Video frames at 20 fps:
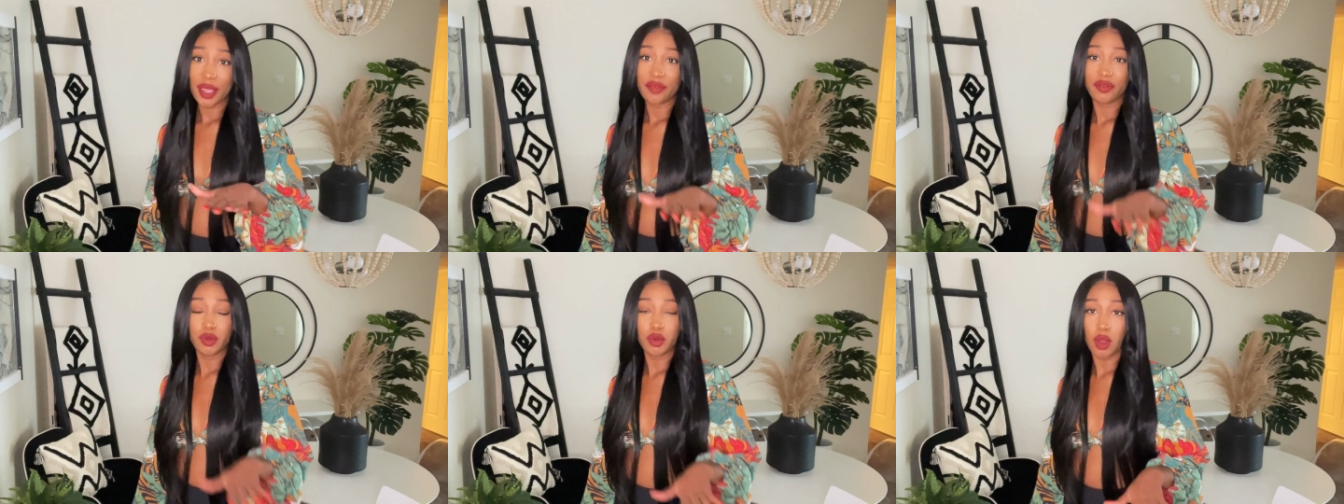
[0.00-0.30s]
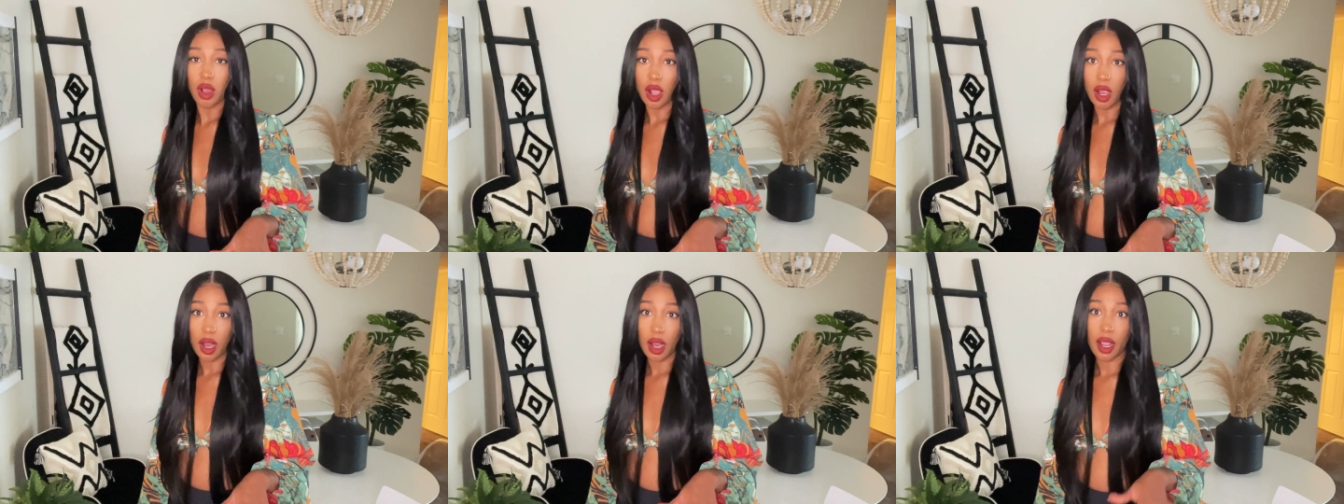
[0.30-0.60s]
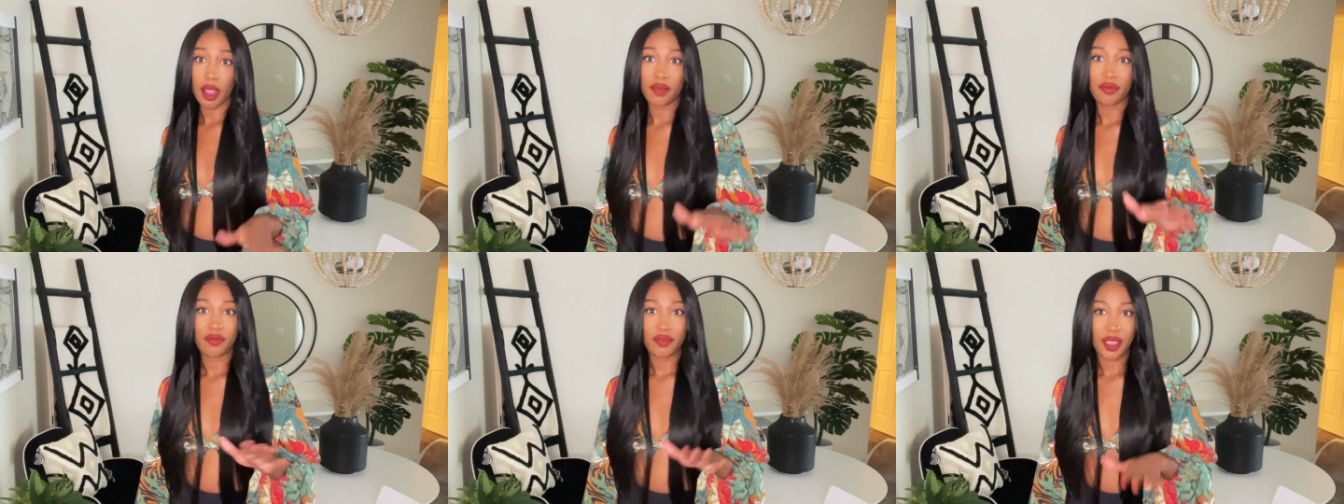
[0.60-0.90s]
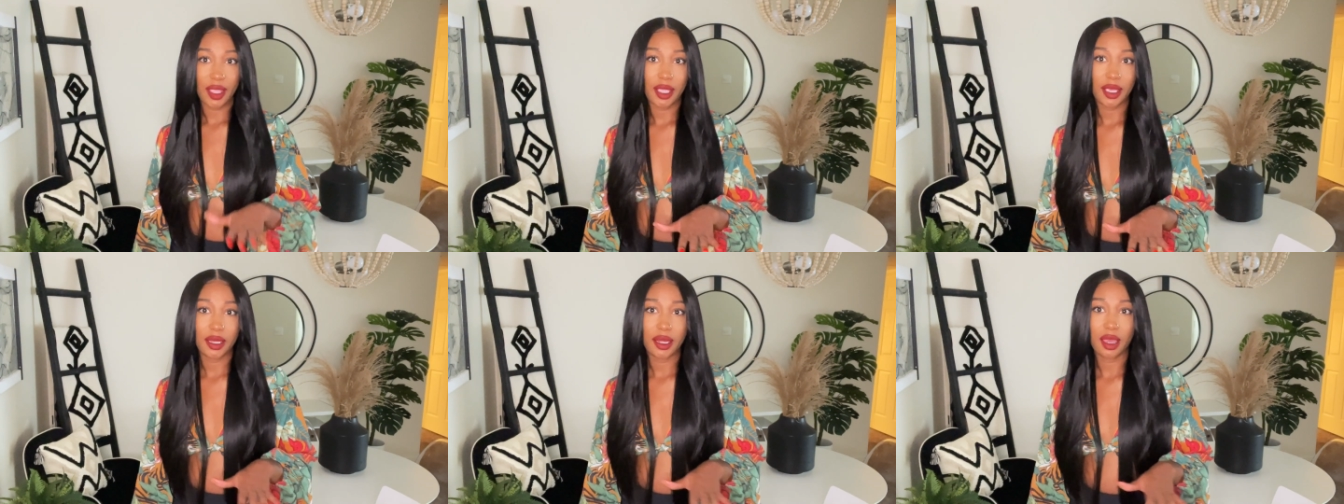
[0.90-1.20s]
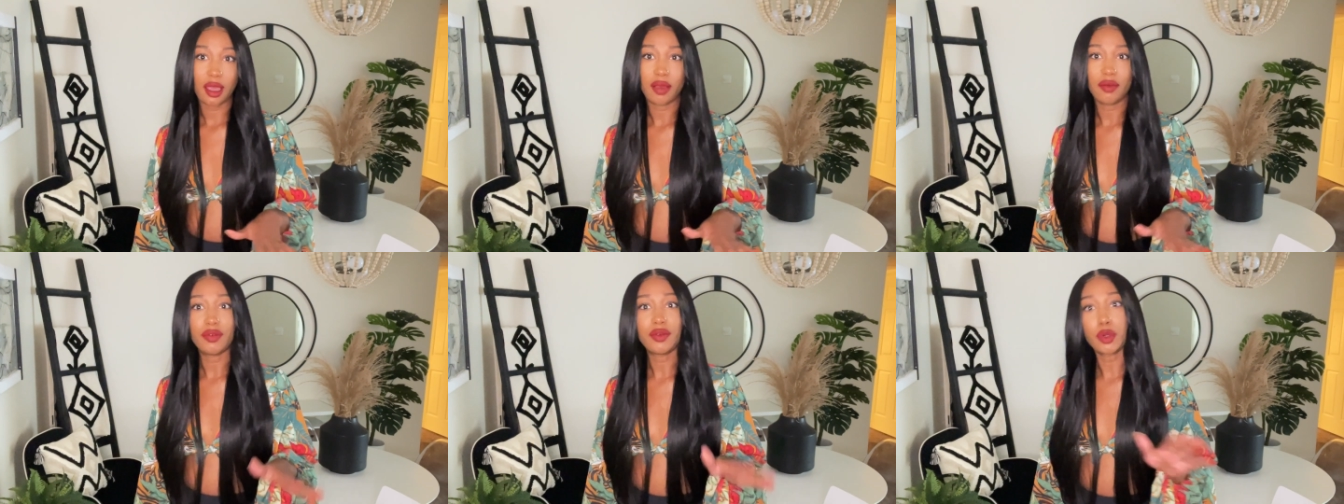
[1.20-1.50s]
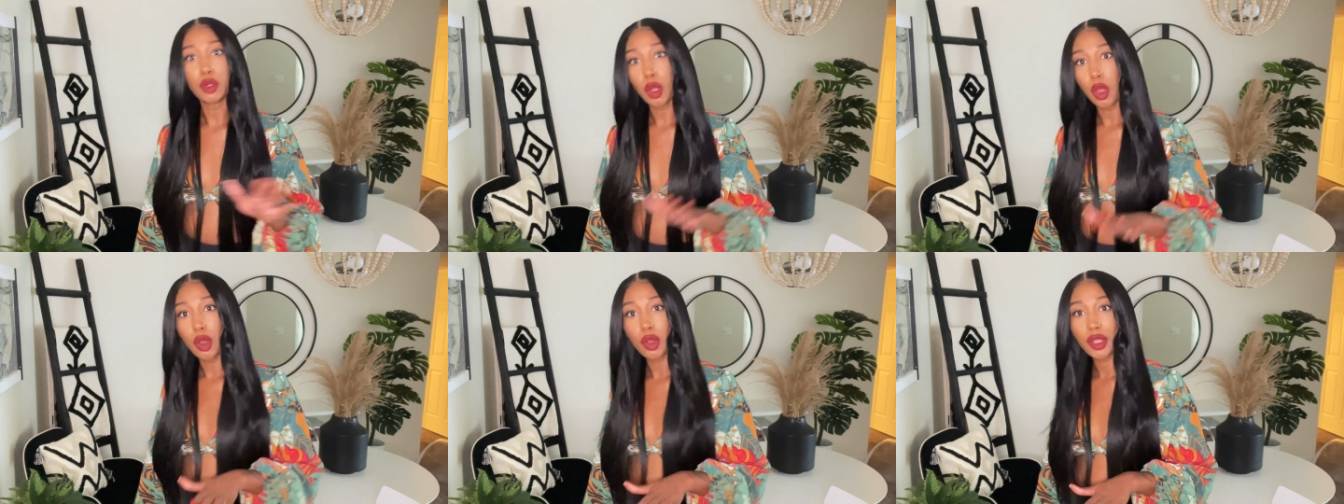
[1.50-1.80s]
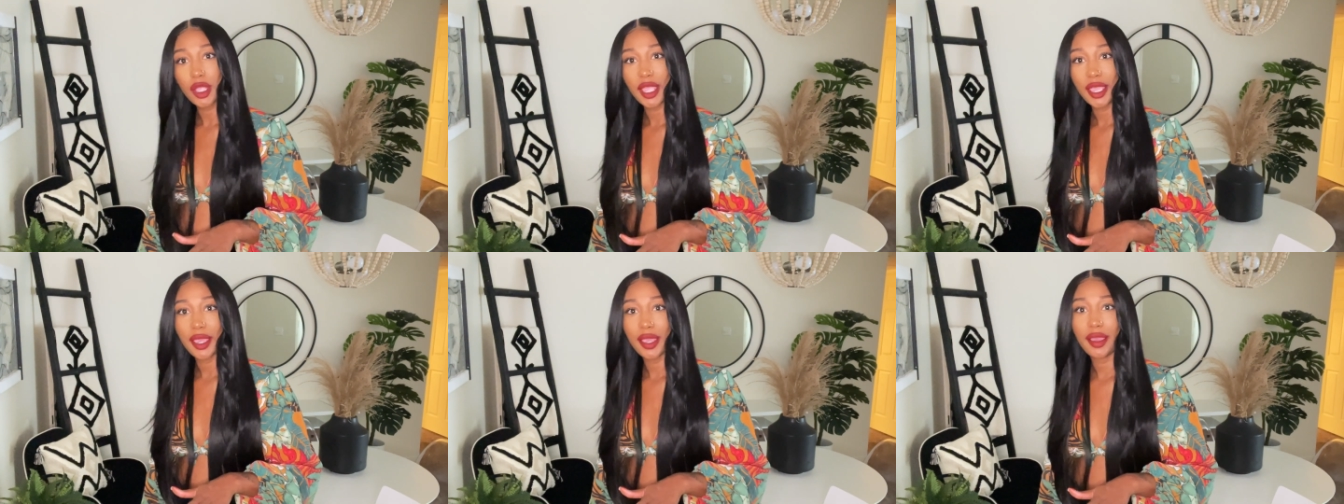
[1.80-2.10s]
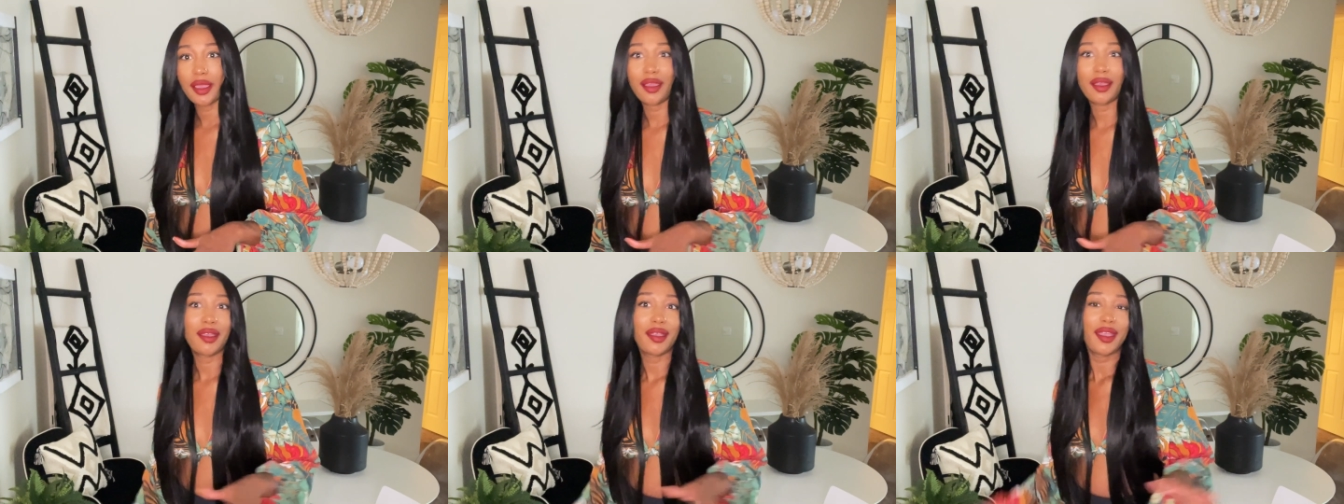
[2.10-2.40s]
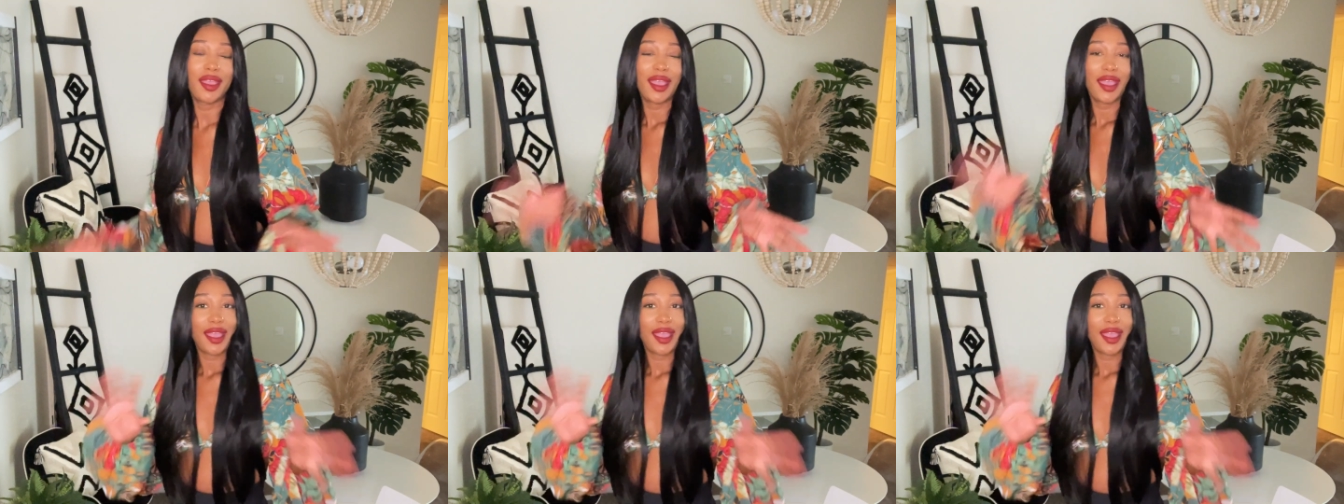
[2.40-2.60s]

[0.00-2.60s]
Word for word: if you are a fan of long hair